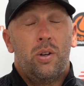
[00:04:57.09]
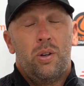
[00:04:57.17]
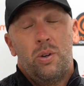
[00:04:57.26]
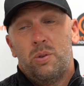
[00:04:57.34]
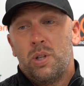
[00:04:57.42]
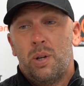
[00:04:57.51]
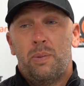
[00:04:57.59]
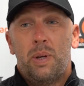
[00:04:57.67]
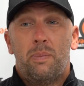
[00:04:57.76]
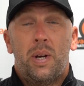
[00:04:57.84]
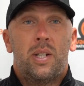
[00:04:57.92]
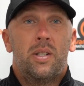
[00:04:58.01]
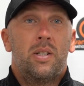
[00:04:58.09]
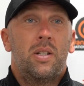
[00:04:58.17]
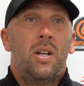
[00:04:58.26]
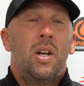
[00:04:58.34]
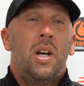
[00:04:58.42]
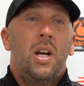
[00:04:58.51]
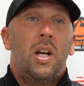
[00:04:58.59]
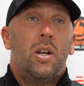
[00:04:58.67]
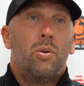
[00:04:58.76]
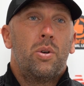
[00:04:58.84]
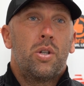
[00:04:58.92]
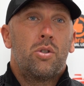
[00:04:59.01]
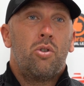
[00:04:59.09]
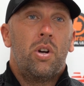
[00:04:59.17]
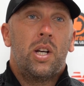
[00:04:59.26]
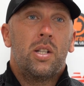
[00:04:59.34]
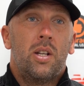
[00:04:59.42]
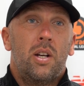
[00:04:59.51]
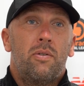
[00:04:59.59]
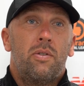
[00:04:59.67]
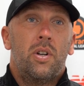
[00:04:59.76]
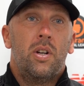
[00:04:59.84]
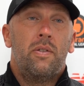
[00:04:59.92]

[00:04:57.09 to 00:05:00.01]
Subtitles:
who's going to be best in order to try and get something